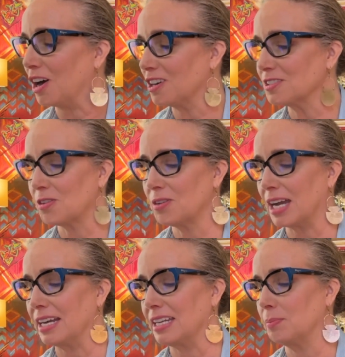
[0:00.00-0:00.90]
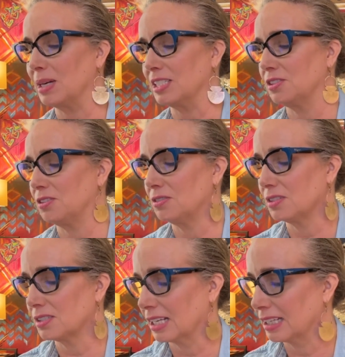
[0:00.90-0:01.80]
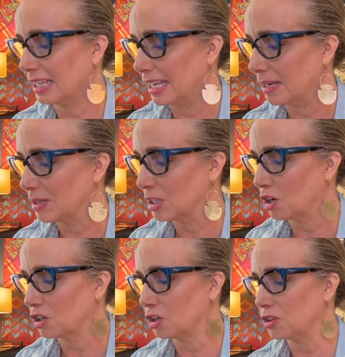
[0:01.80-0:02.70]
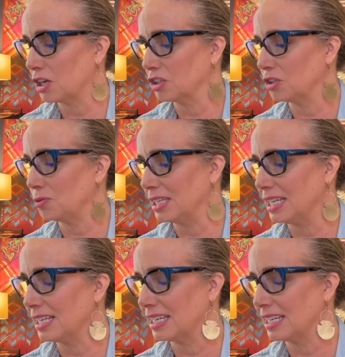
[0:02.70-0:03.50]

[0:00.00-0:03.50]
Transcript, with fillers: also guiding my students to claim and honor their unique